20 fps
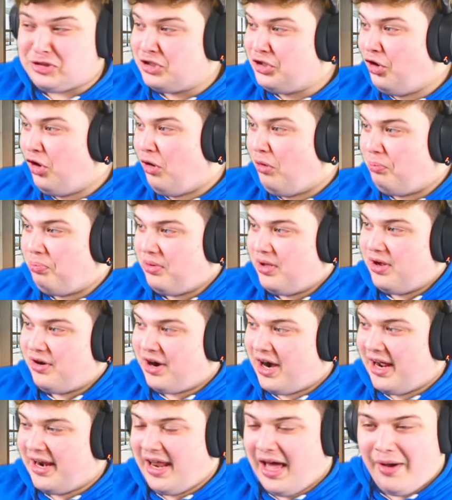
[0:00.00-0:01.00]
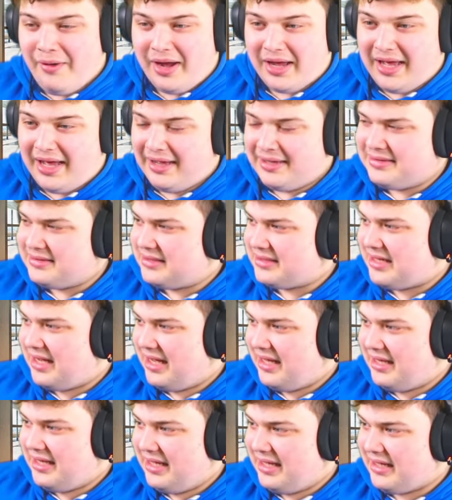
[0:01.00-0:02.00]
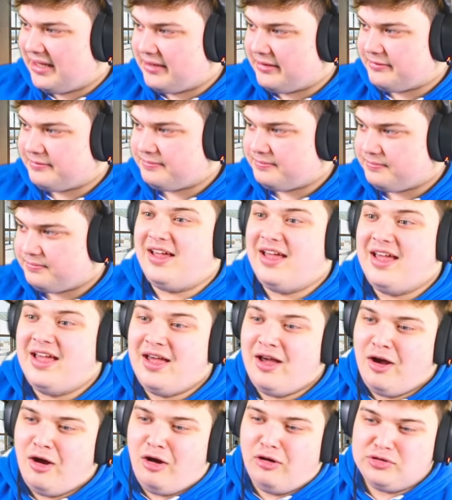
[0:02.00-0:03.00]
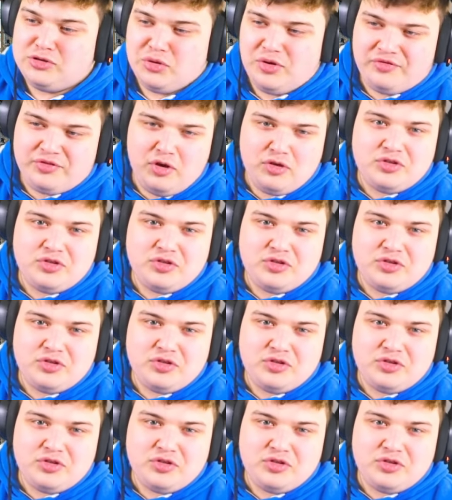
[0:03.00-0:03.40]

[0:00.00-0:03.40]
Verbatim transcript: up right now. I can't. I can't lie. Also, if those